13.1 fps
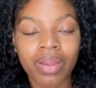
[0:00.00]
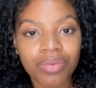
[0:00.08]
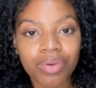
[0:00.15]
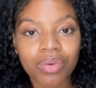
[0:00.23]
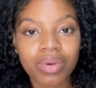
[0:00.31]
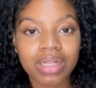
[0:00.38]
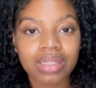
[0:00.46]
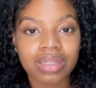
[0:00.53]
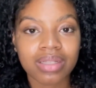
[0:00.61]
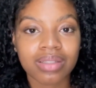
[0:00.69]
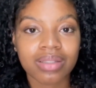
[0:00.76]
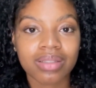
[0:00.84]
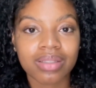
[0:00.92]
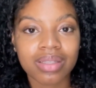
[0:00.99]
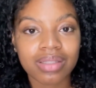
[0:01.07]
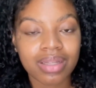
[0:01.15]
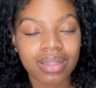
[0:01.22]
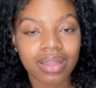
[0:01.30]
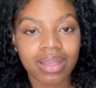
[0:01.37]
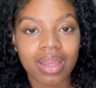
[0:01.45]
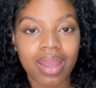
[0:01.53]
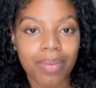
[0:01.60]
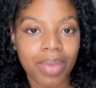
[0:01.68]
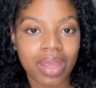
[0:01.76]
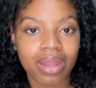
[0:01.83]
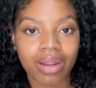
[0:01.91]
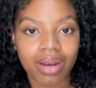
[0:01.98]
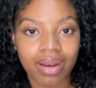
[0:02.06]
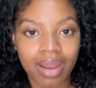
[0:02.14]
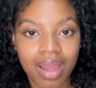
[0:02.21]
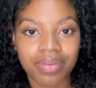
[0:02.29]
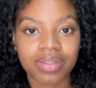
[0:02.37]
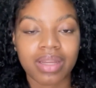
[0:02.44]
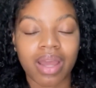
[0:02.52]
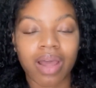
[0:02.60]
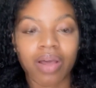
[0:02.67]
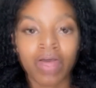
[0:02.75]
doing these things consistently and making it a lifestyle.